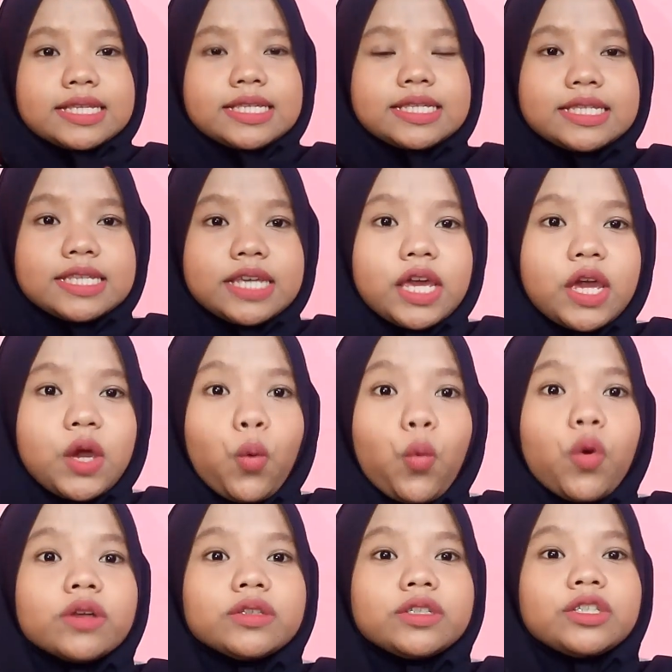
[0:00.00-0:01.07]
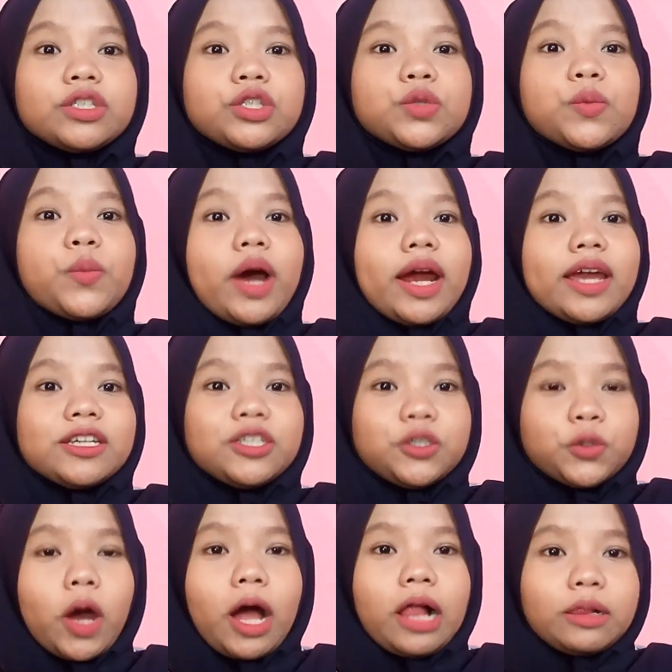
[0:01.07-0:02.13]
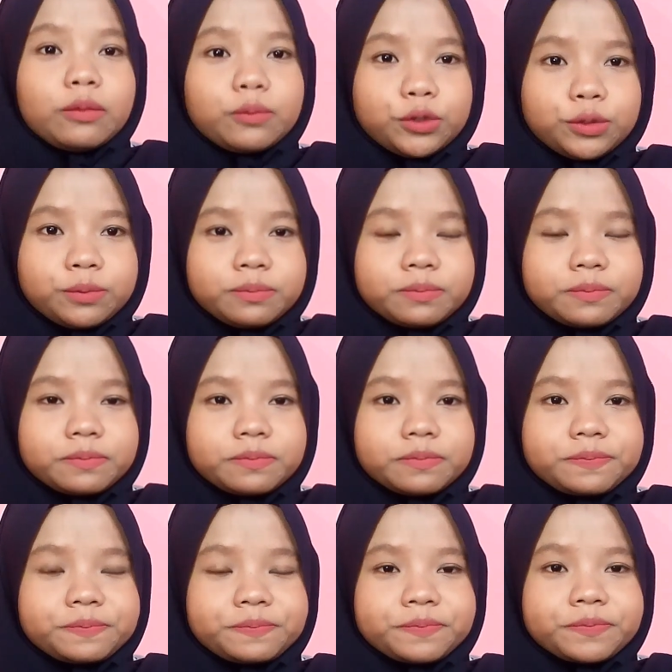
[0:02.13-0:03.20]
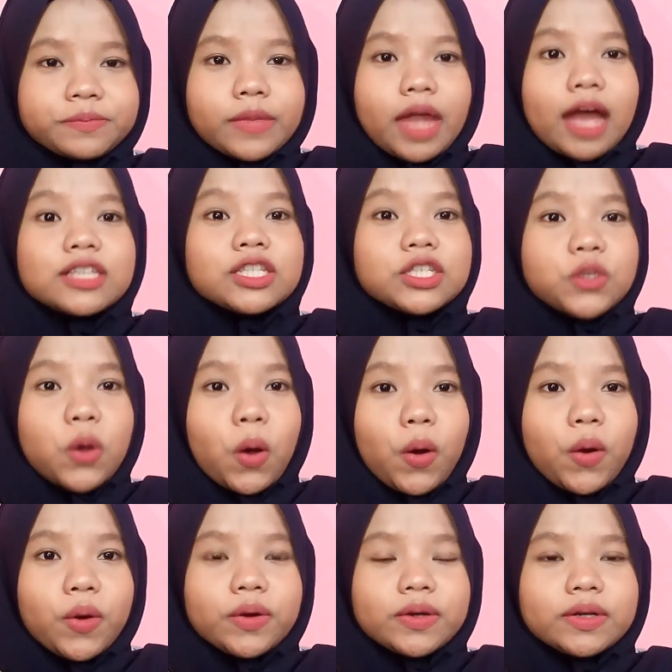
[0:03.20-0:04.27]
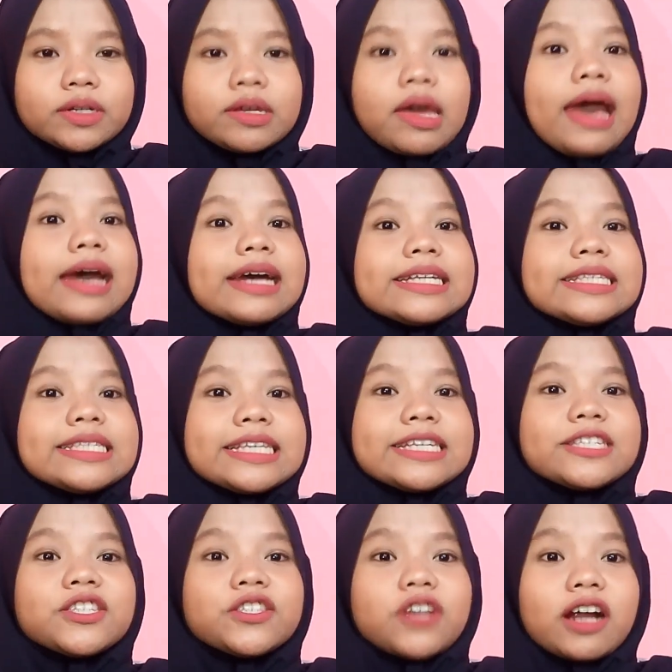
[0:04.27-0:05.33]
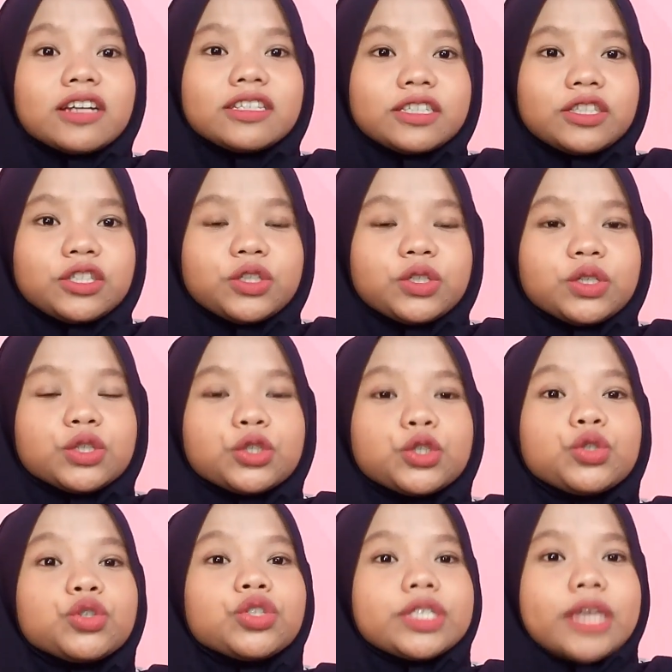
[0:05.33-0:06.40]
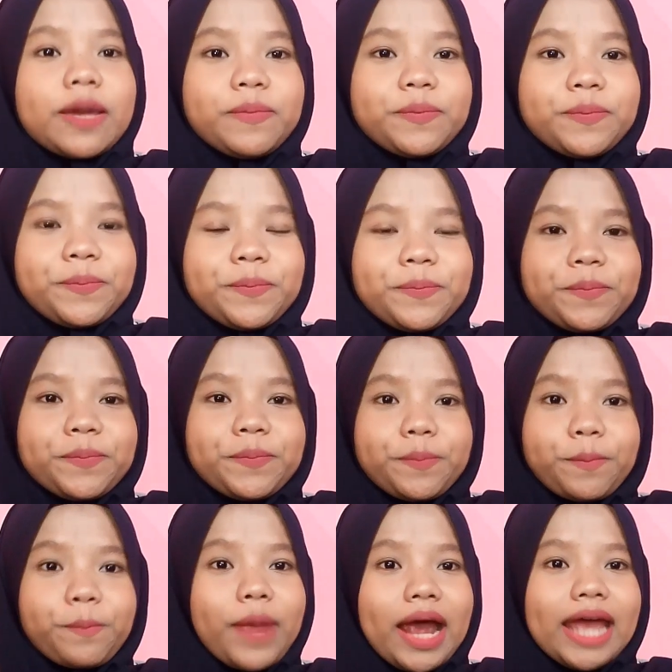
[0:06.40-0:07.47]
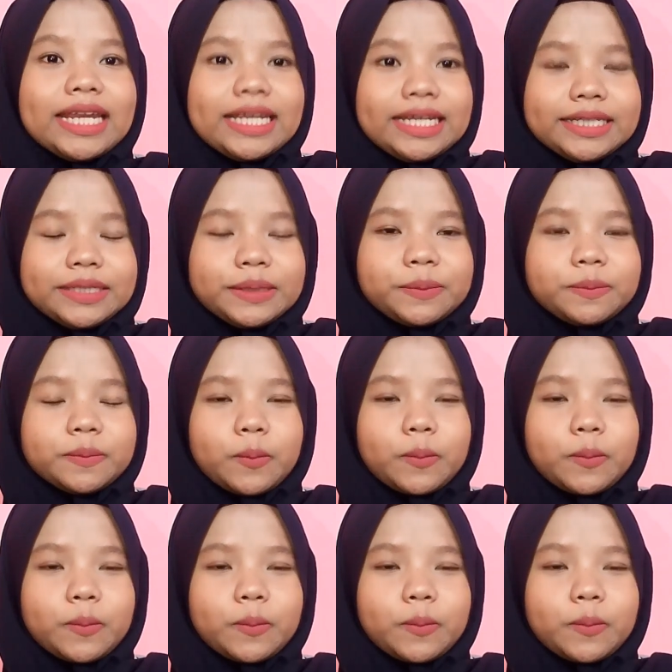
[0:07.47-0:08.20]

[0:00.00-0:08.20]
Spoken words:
She wanted to buy a new album, so she started to save money.